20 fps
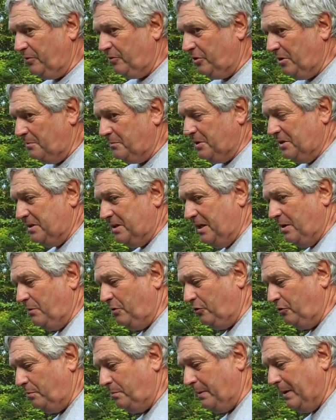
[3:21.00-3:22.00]
something near
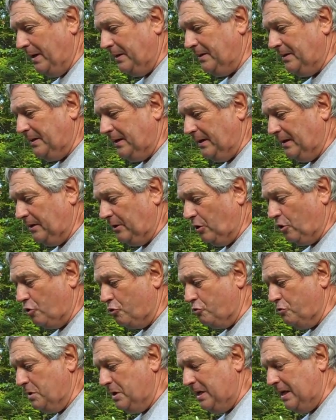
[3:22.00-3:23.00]
his bed, and
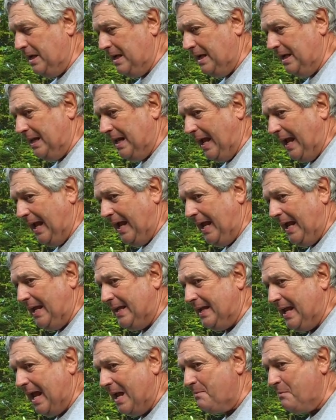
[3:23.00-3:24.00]
a green
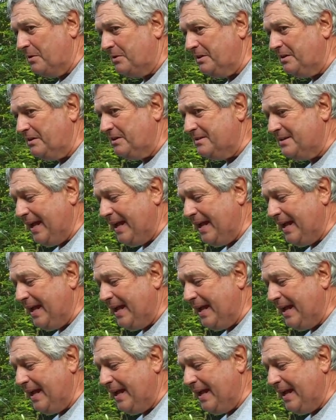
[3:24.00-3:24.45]
hand came under the